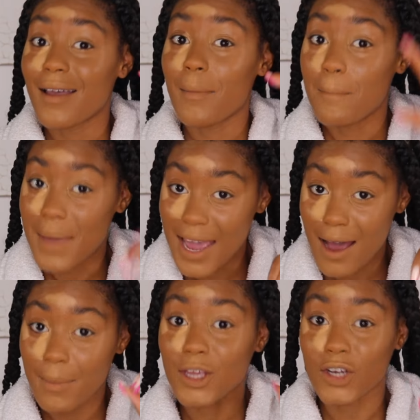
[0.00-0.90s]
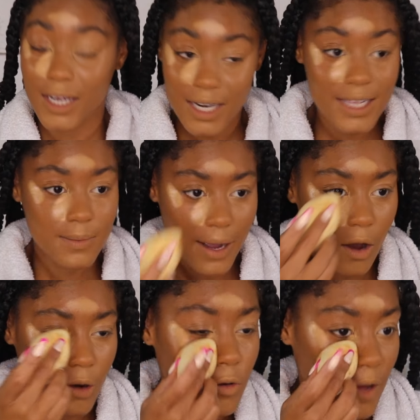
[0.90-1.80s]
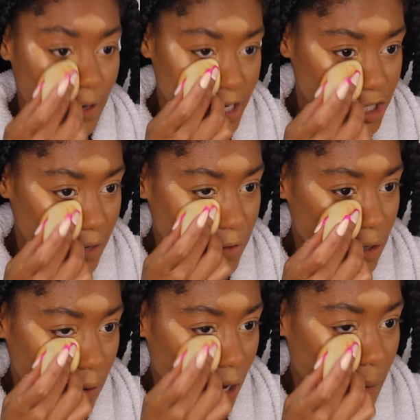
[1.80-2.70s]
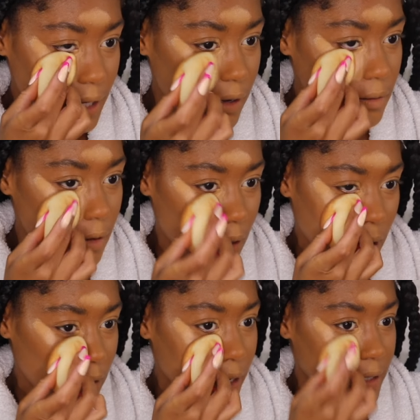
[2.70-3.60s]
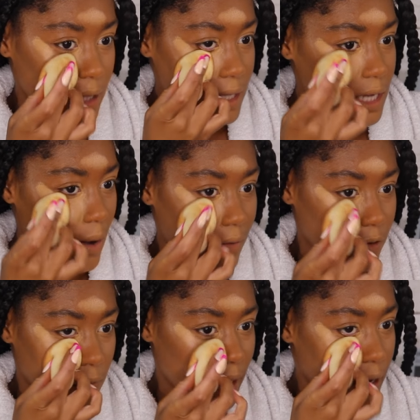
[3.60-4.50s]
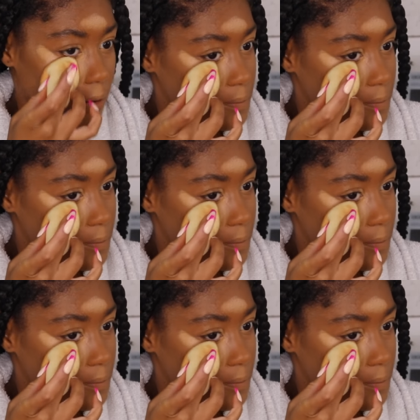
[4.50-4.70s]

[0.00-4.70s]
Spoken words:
ma'am, you're gonna need to buy all new foundation if you don't calm down. Like, that's how I feel right now.